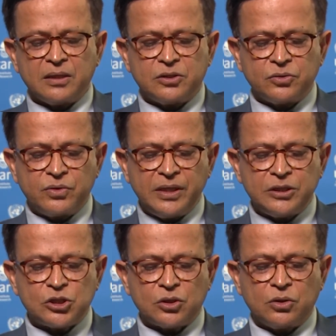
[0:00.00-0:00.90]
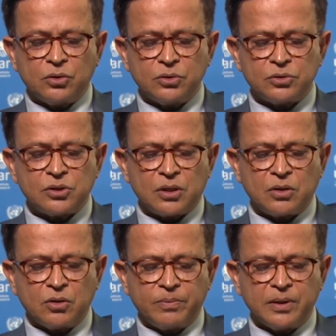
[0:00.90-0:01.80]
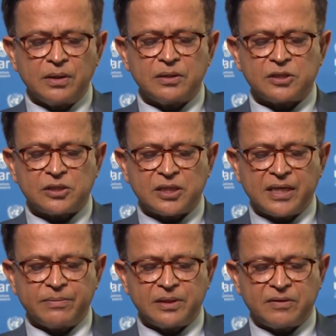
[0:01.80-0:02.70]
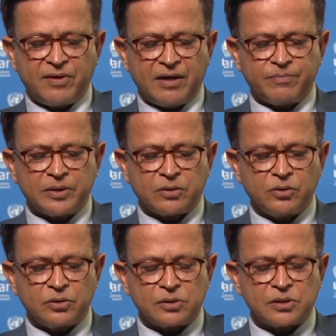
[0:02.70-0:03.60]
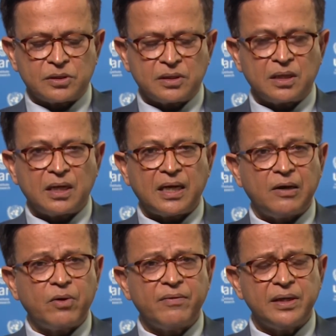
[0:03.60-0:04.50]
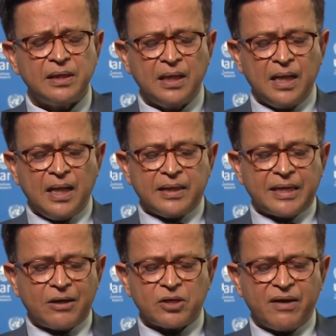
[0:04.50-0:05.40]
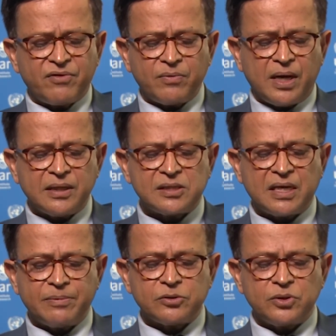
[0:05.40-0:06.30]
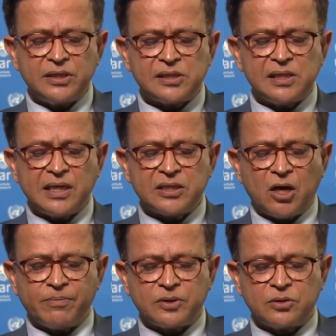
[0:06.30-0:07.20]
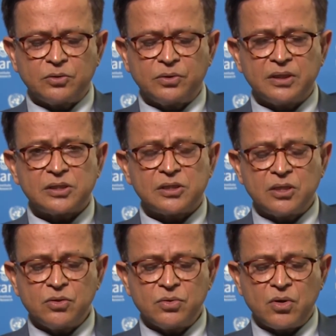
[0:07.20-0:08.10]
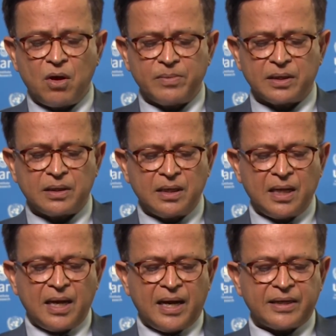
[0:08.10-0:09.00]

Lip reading: to reach those noble Sustainable Development Goals. However, not everyone is able to easily adopt to this new normal, and